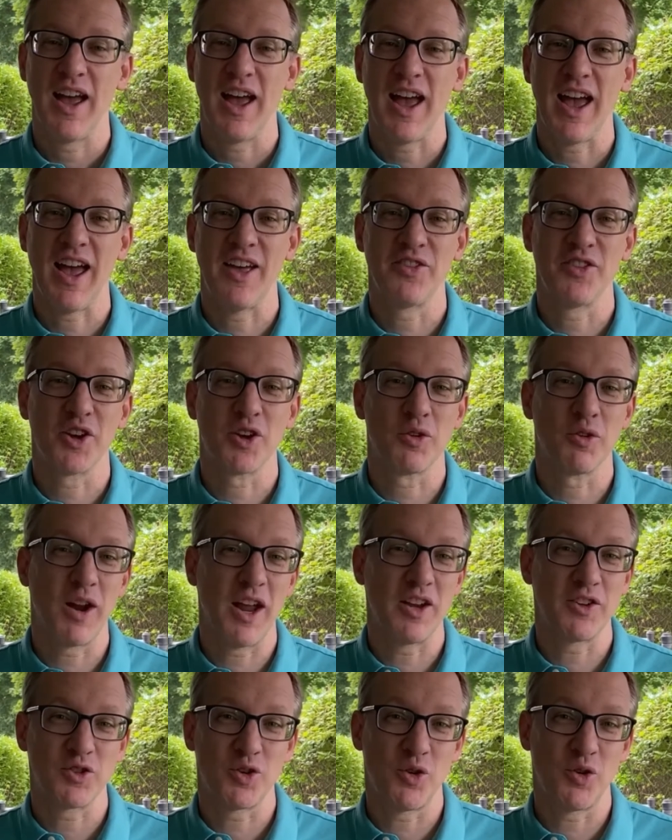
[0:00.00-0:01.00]
And the
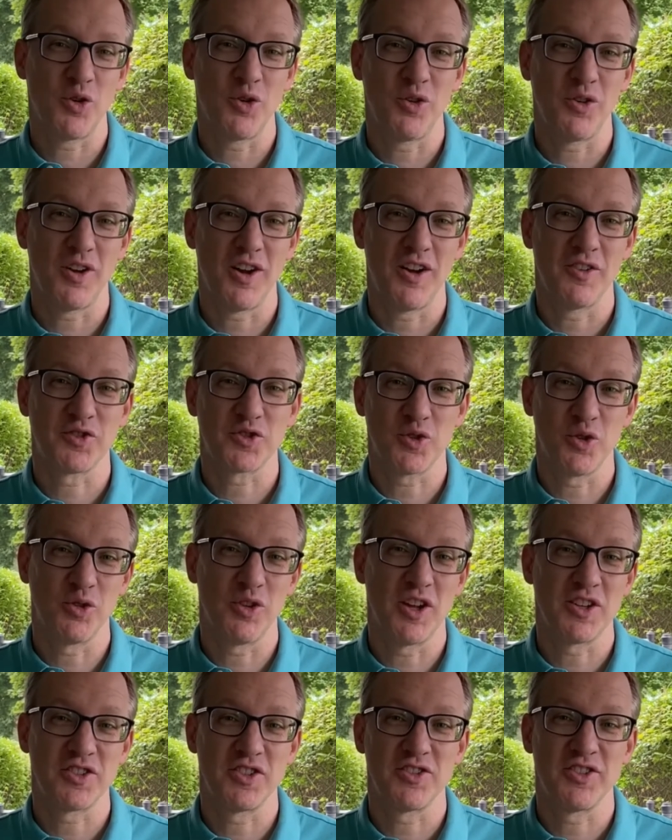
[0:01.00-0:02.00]
grand total of school
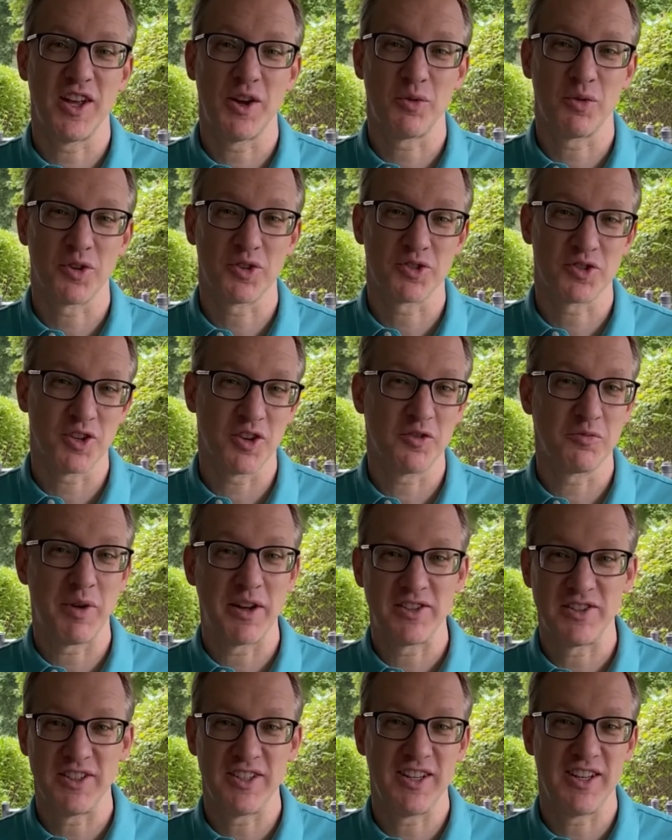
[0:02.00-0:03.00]
lunches that were served by
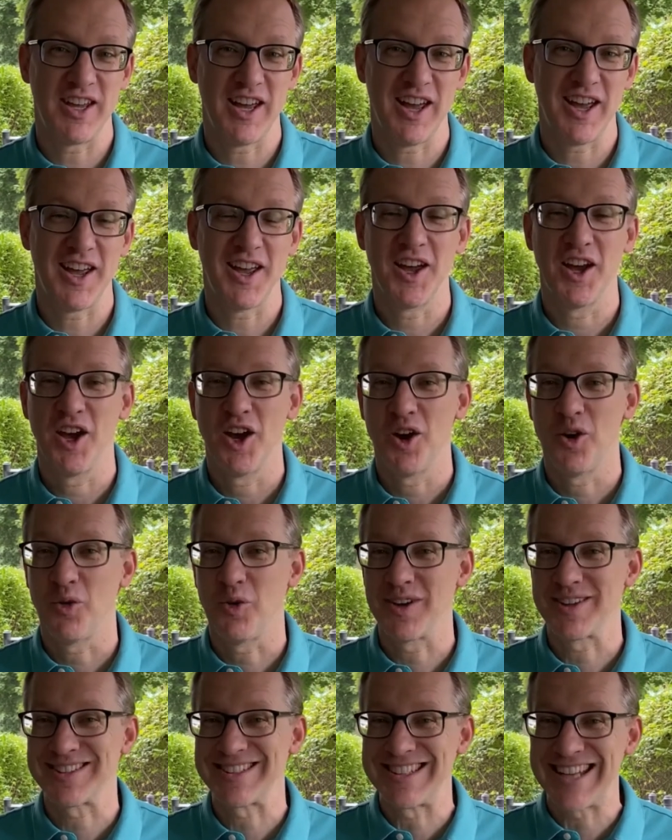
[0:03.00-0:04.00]
CTK
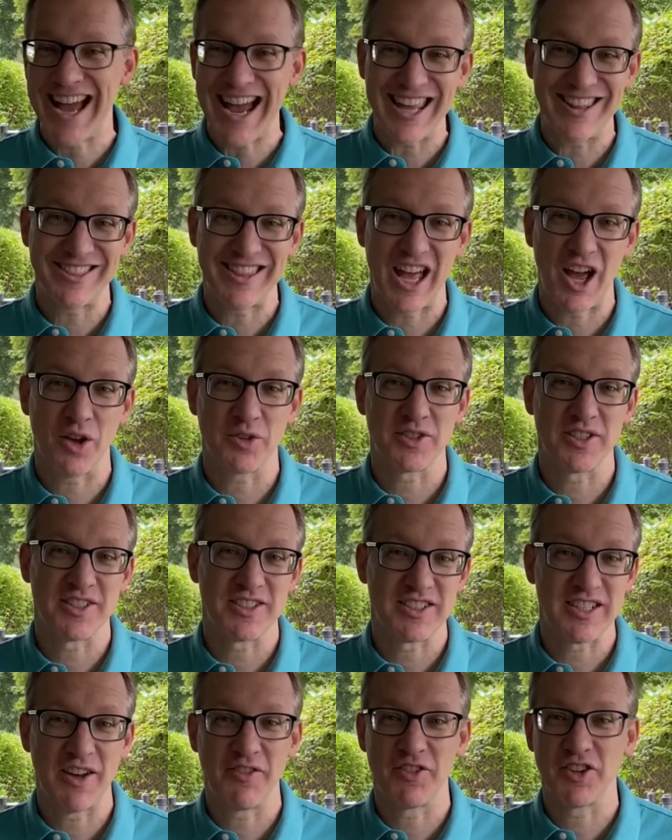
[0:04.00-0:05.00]
was
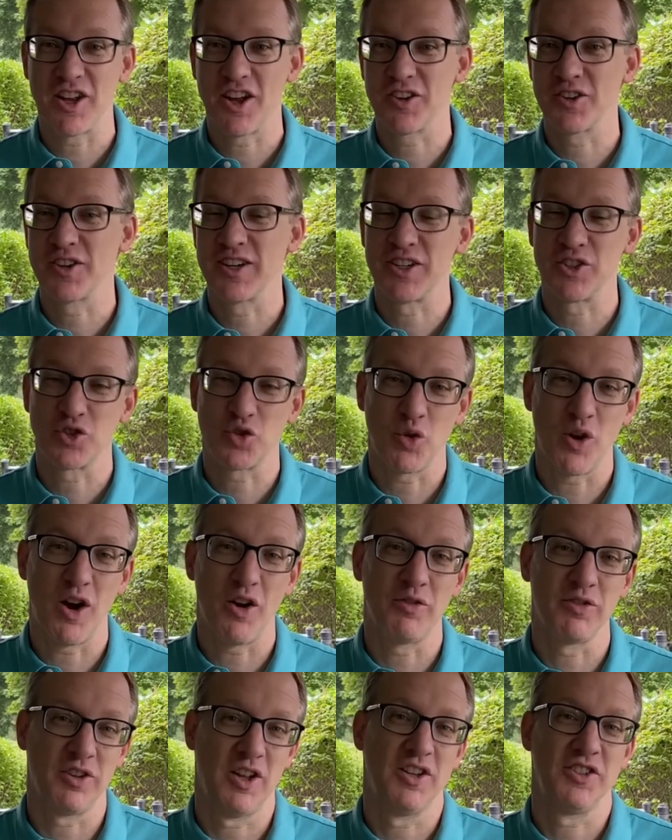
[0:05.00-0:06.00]

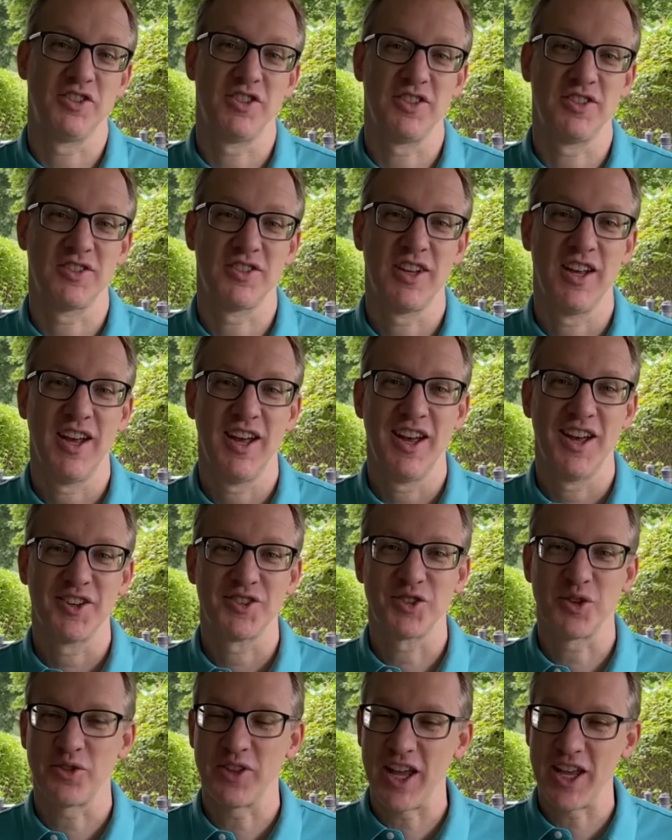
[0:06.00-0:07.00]
9,712 lunches.
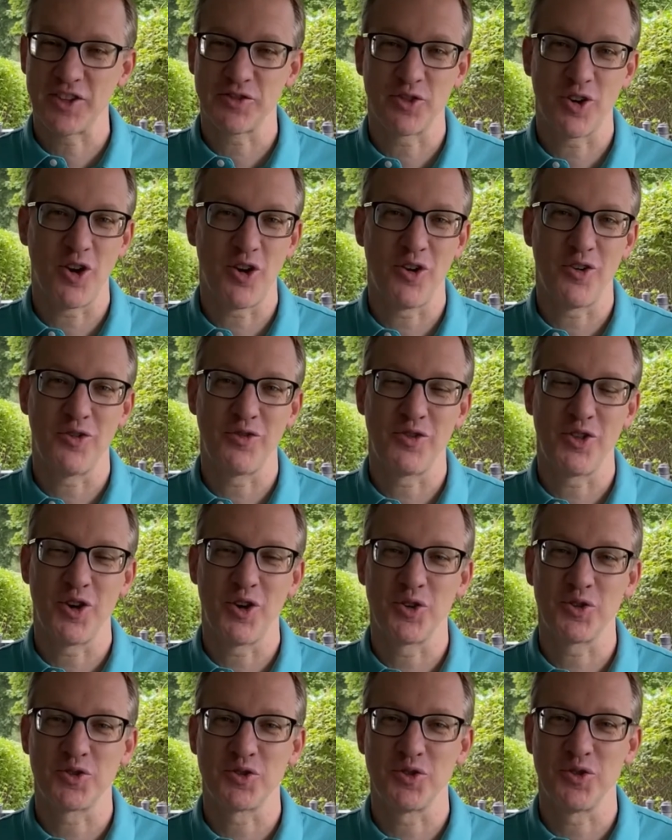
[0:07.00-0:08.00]
So thanks for all of
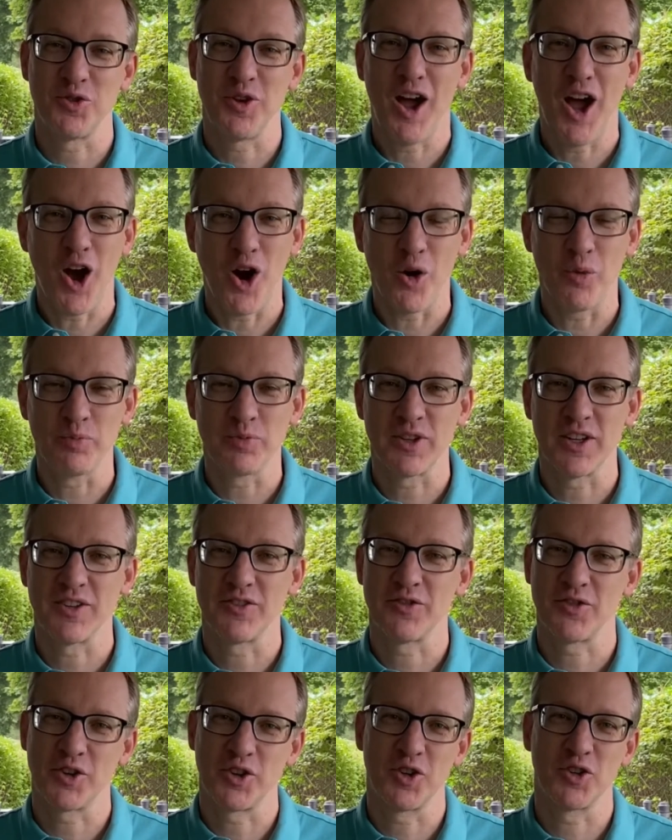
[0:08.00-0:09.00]
those who helped and
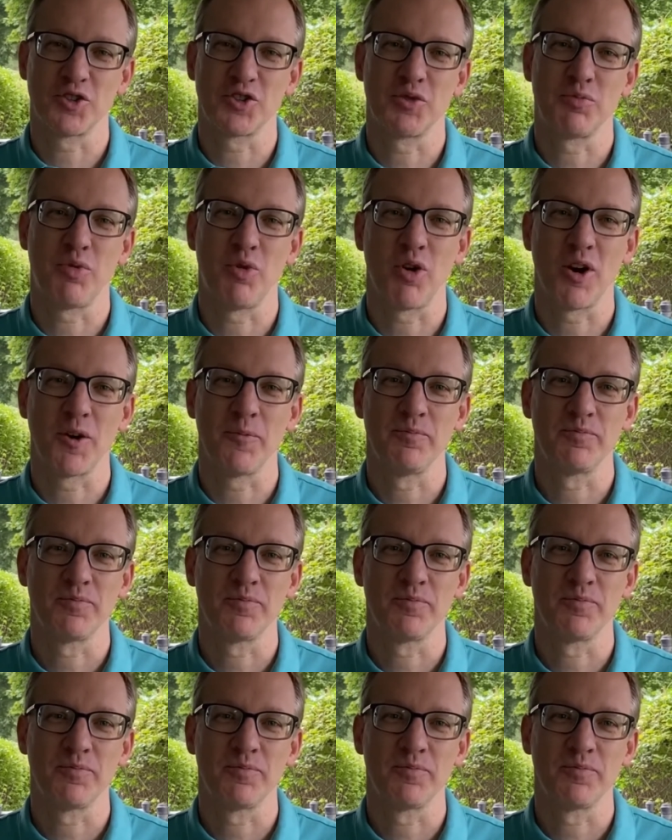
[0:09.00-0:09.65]
for your support.